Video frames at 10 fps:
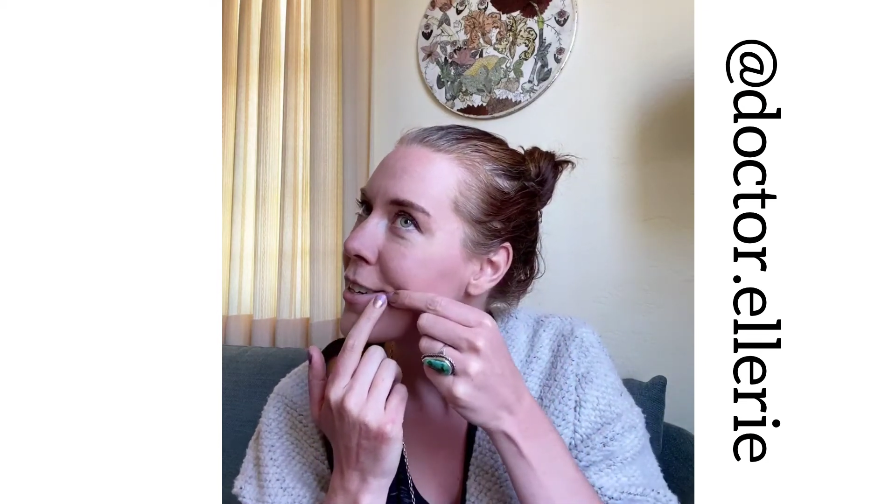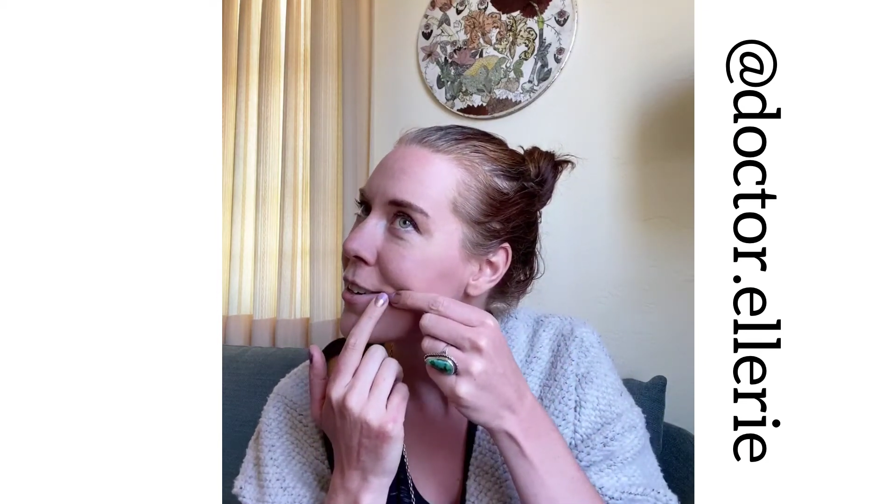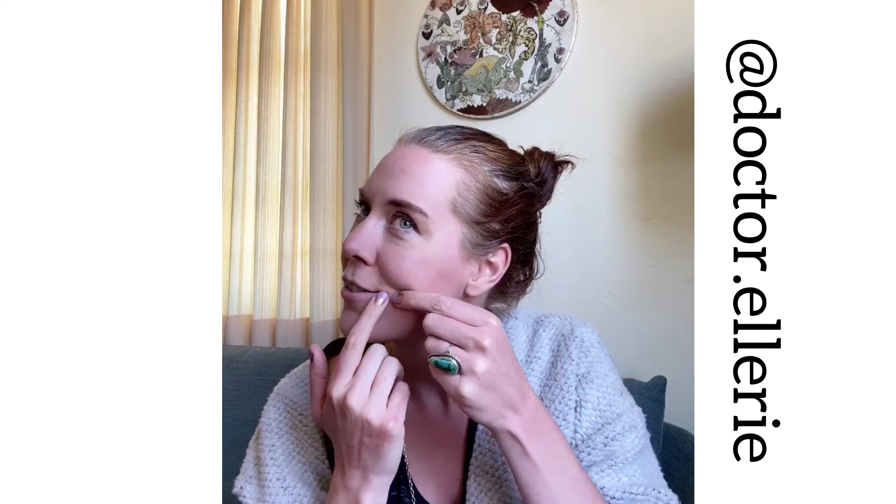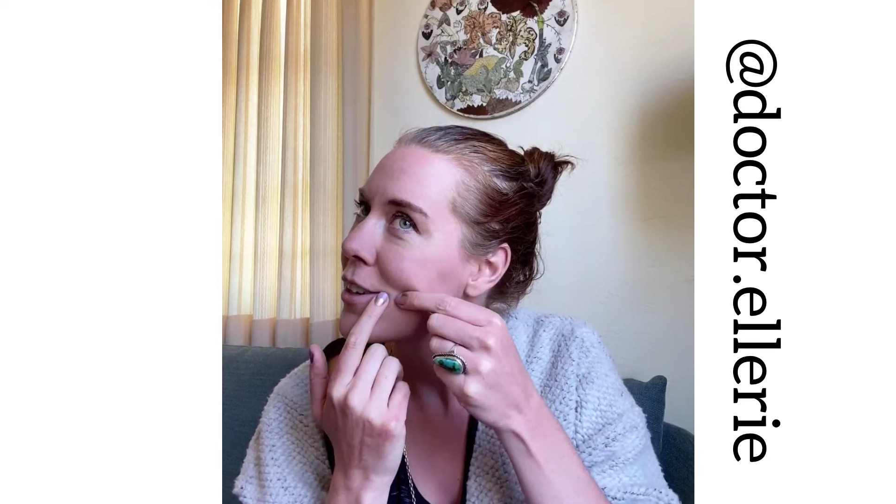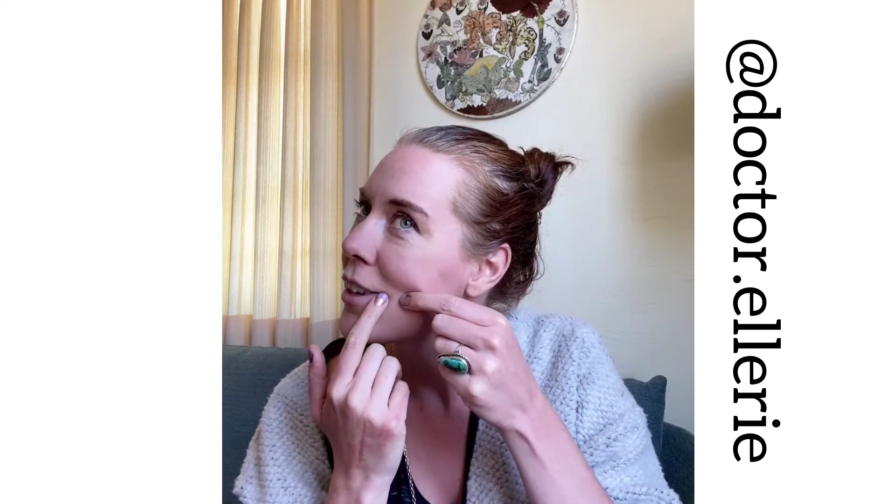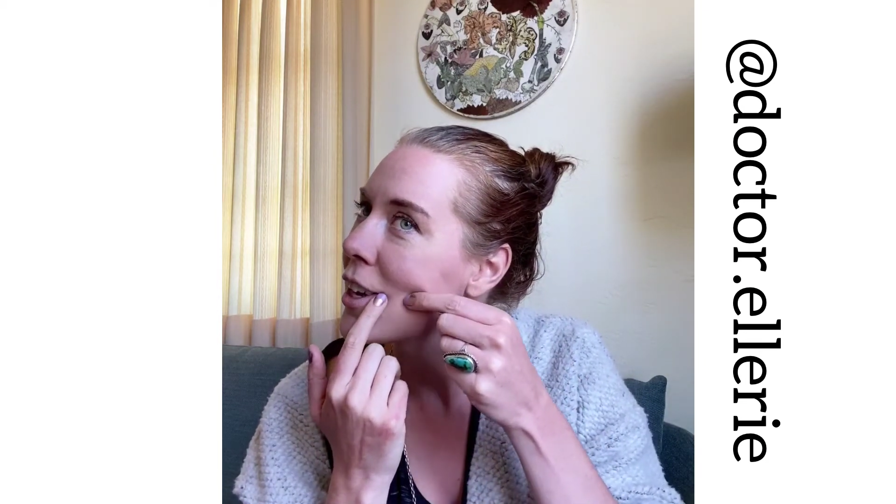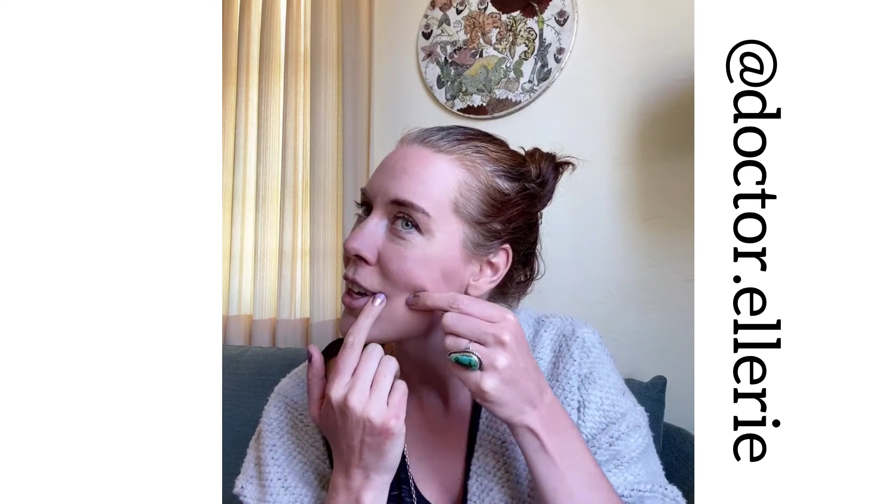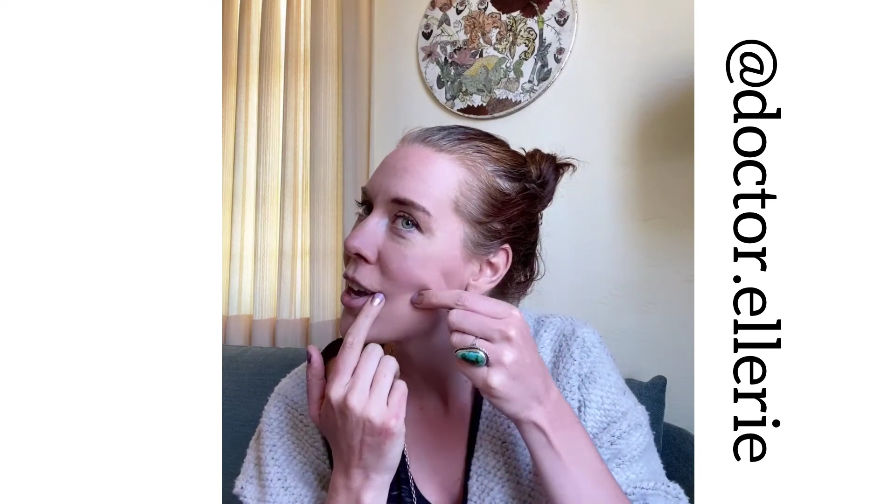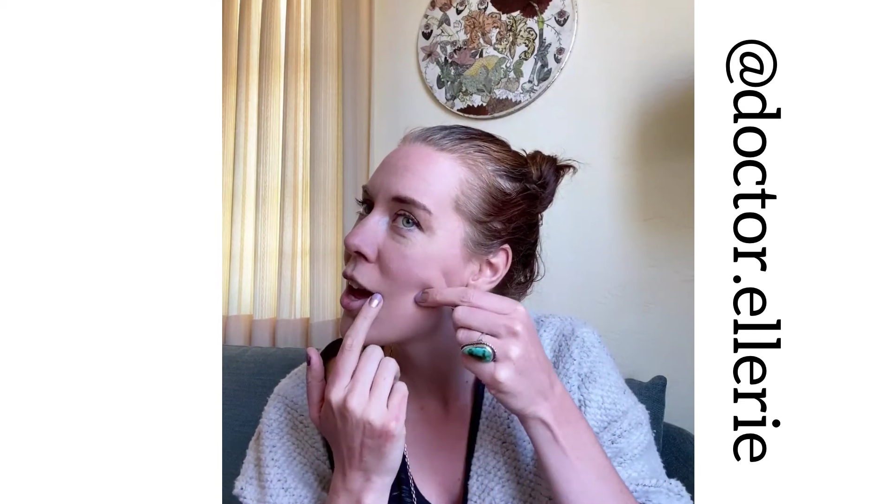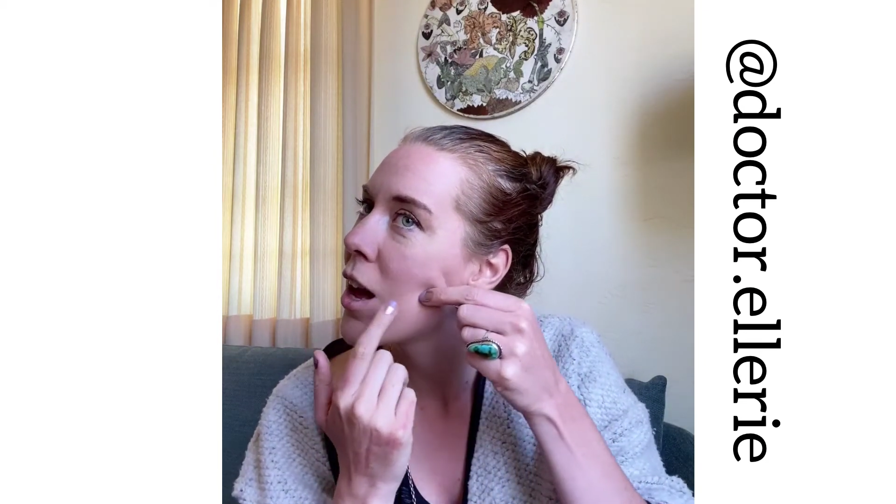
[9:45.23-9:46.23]
I feel like
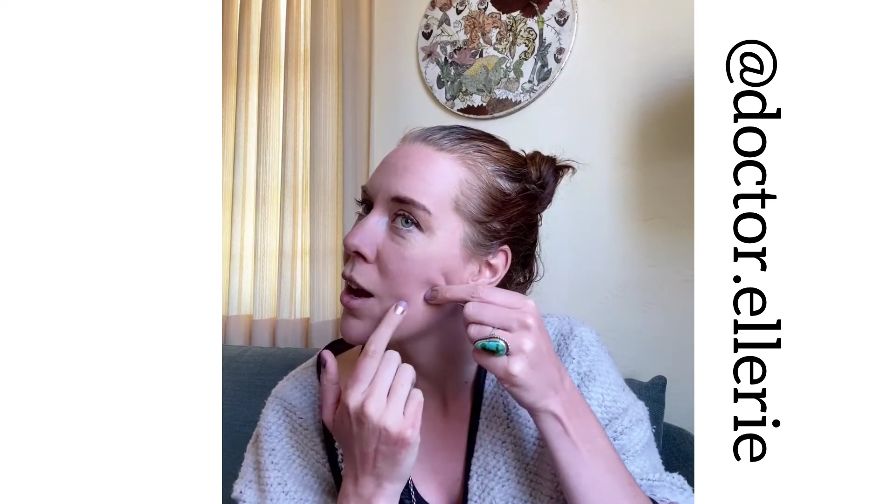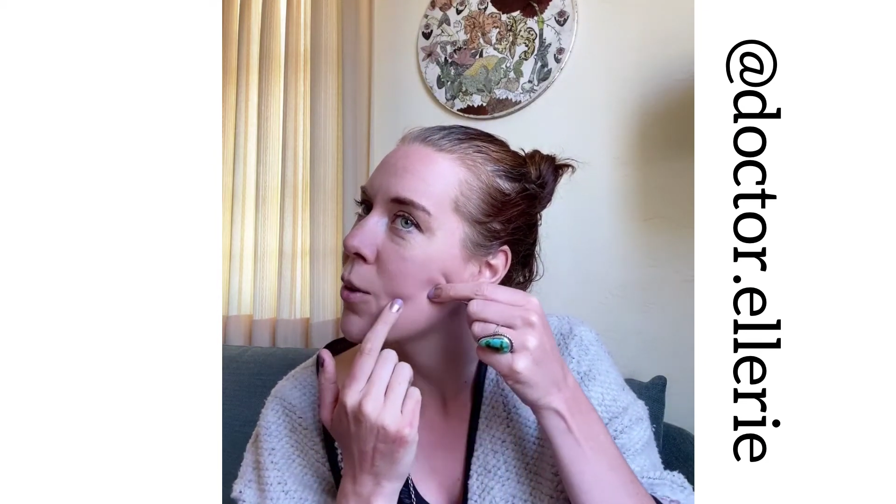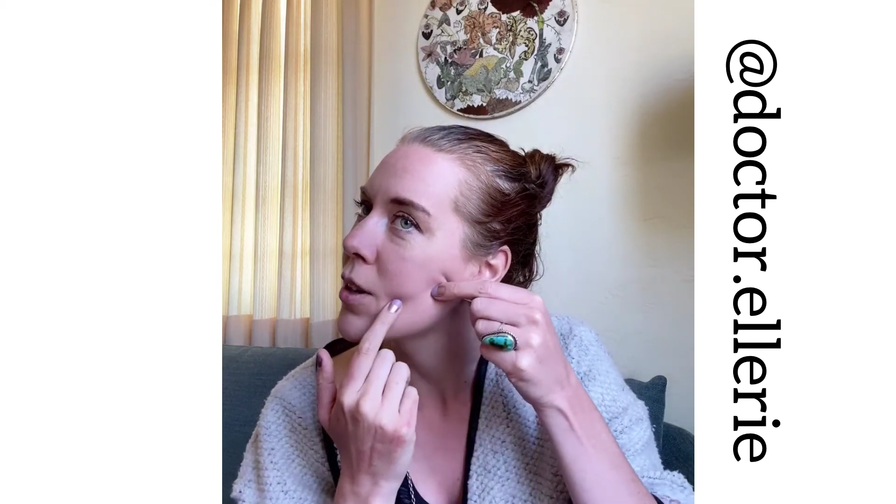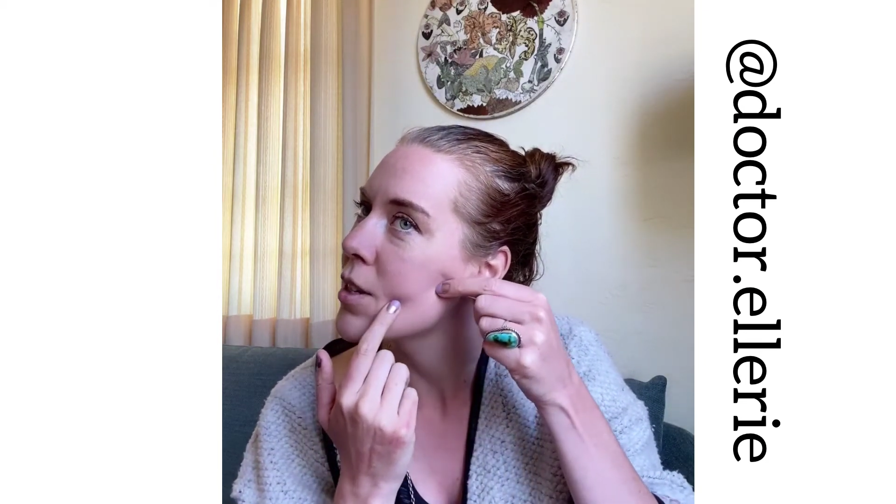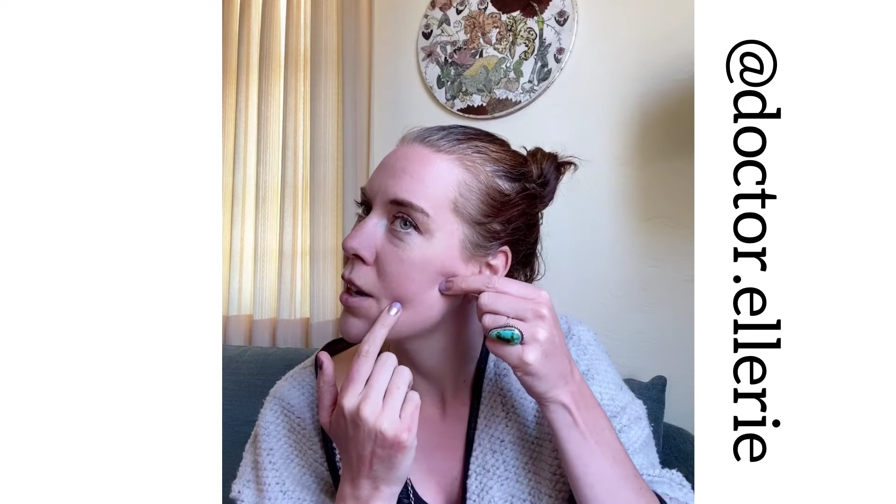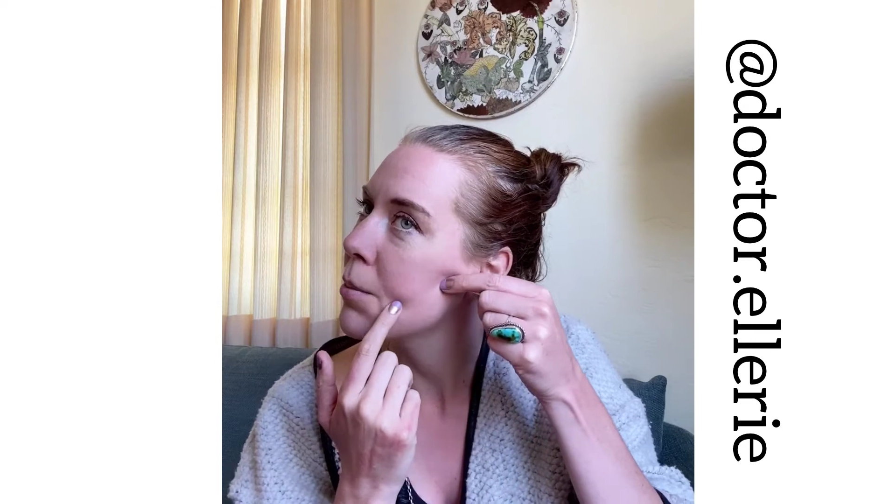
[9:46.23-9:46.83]
I want to stop